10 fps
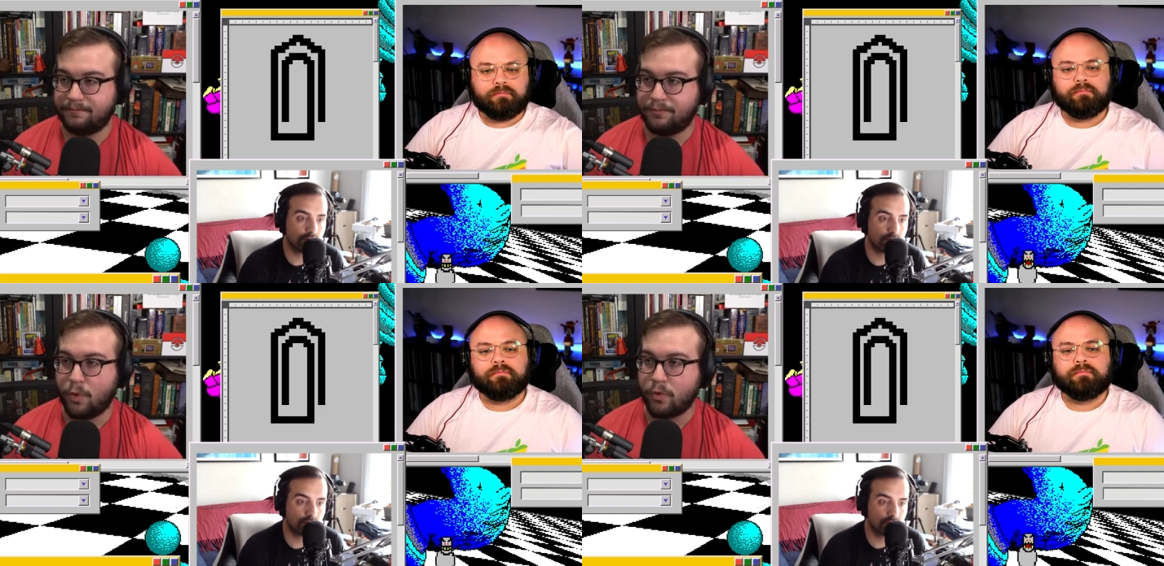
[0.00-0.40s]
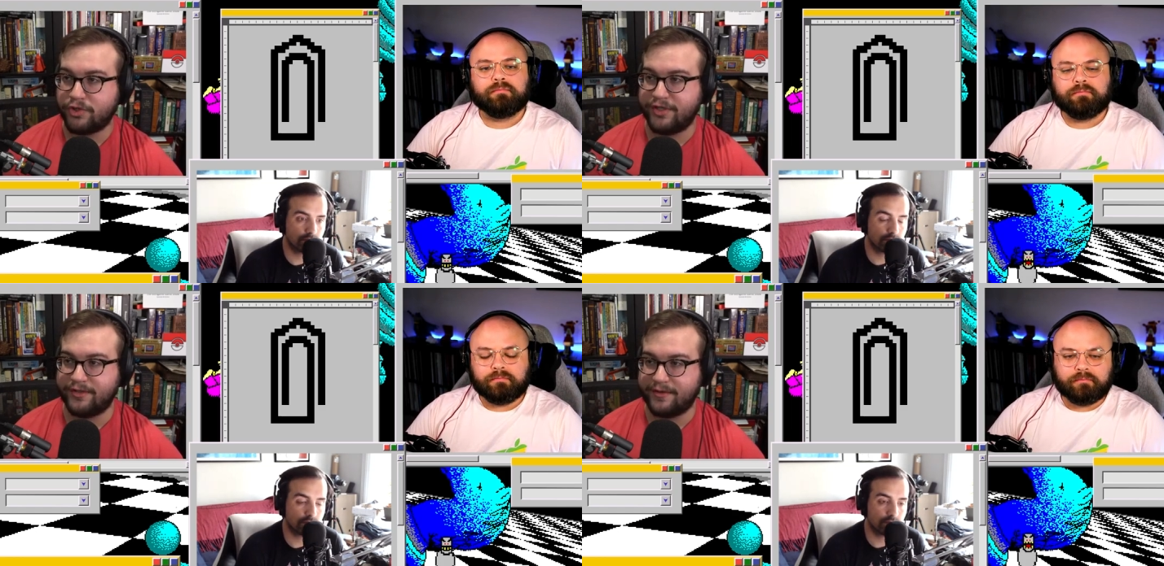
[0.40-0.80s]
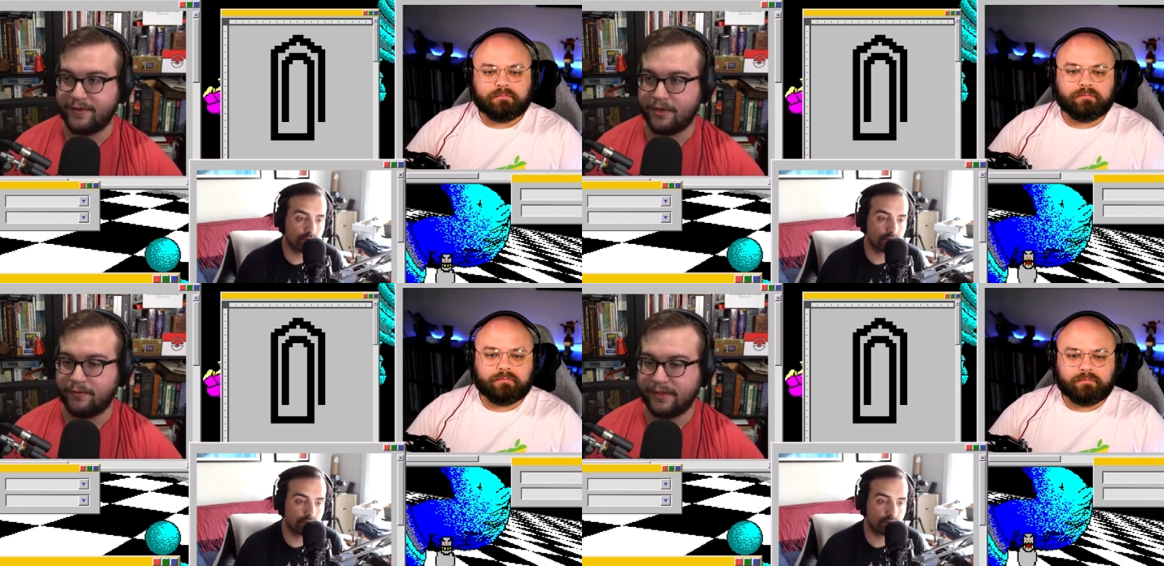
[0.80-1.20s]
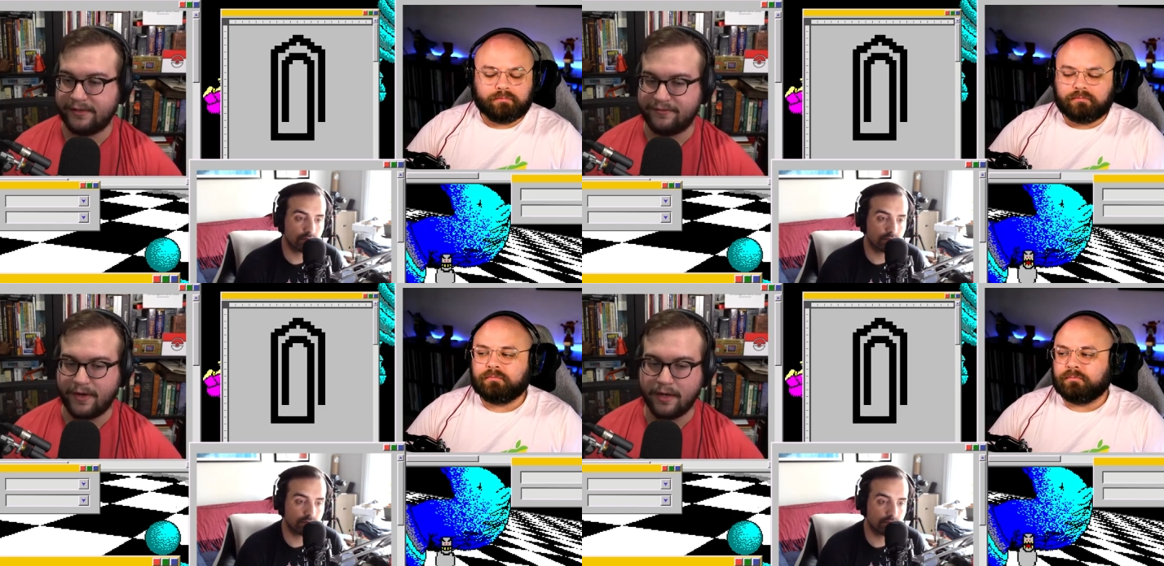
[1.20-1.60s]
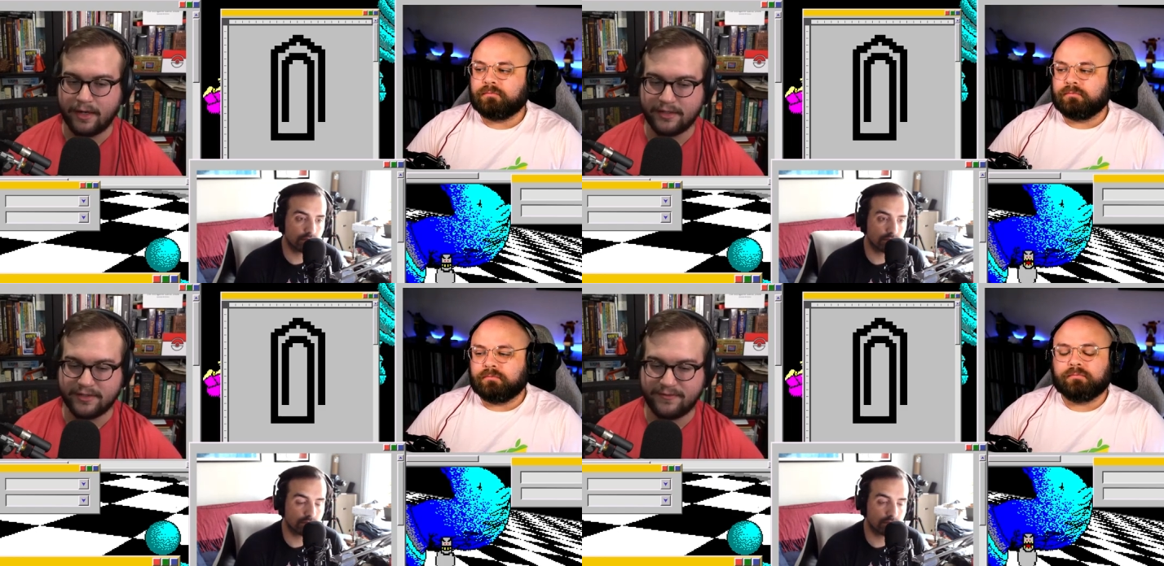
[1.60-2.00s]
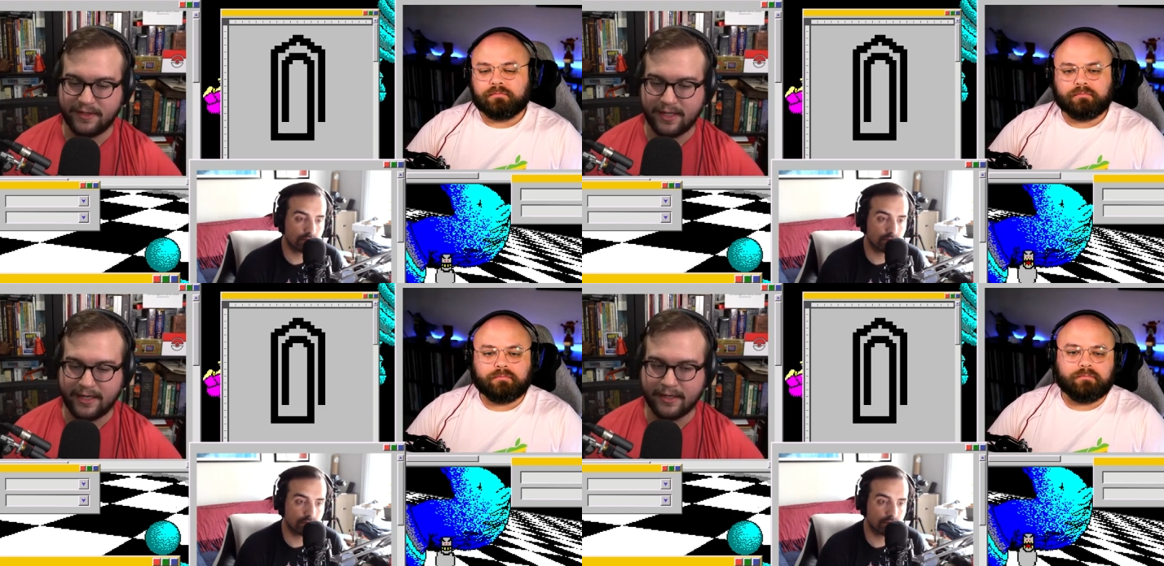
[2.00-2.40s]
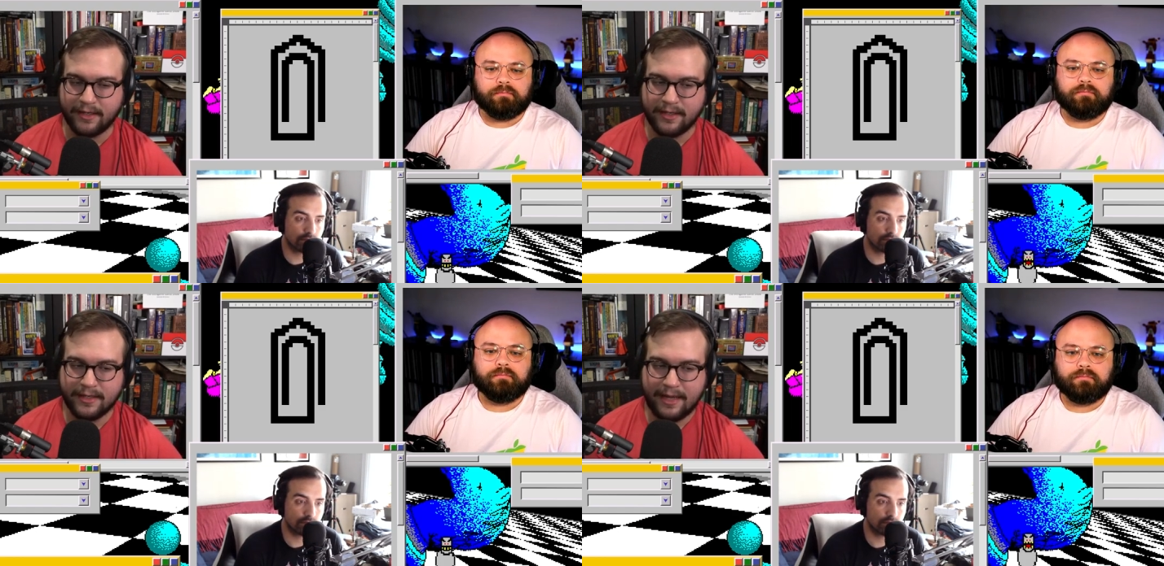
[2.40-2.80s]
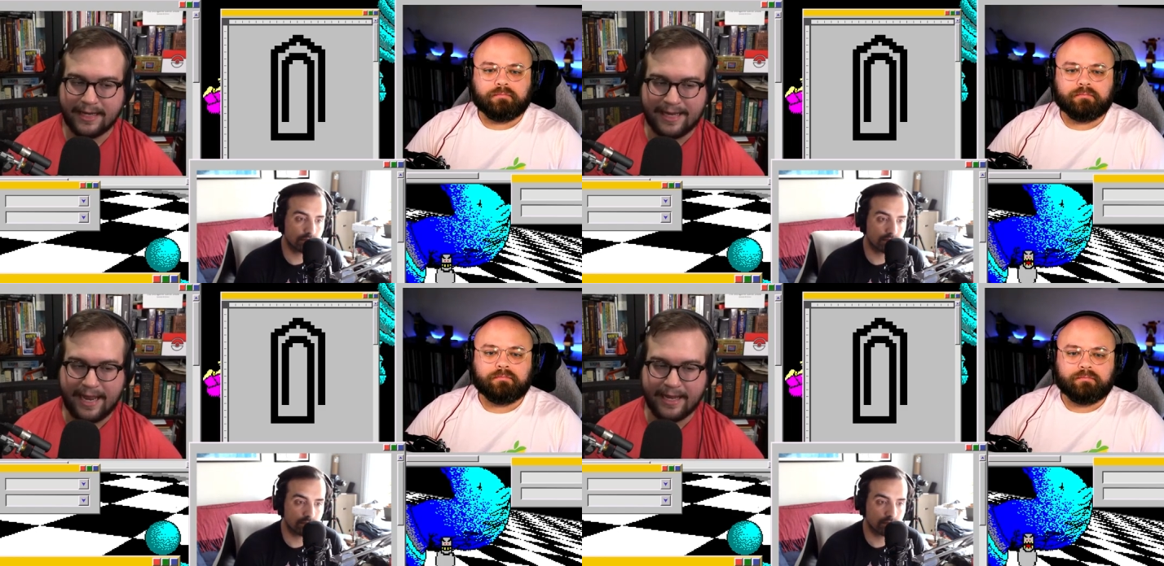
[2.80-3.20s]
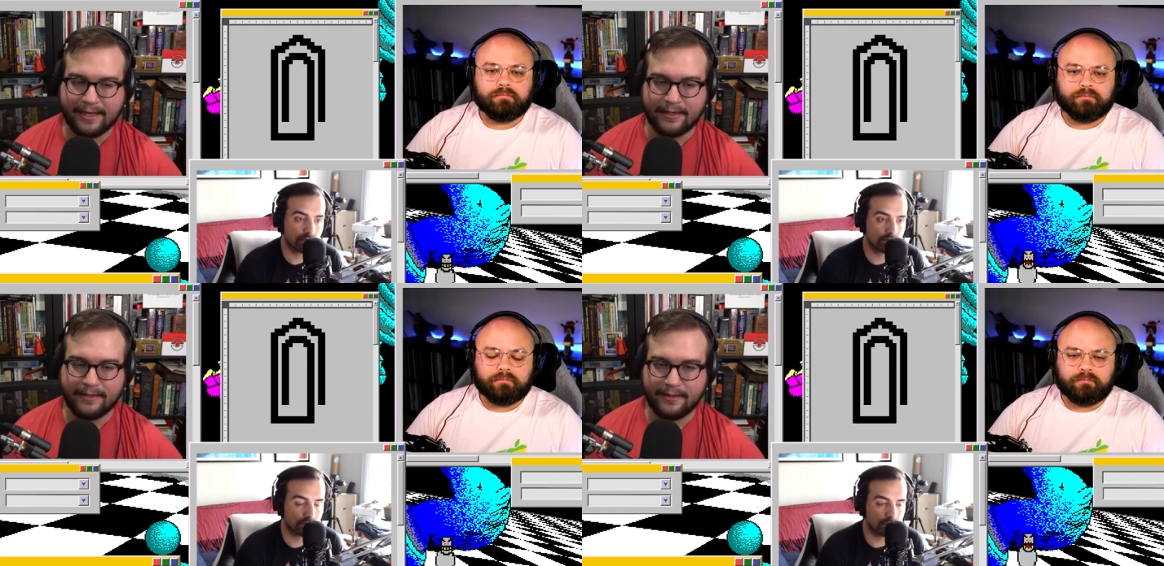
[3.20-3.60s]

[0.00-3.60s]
Speaker 1: portions of it are really fun. I just feel like mm. I can't.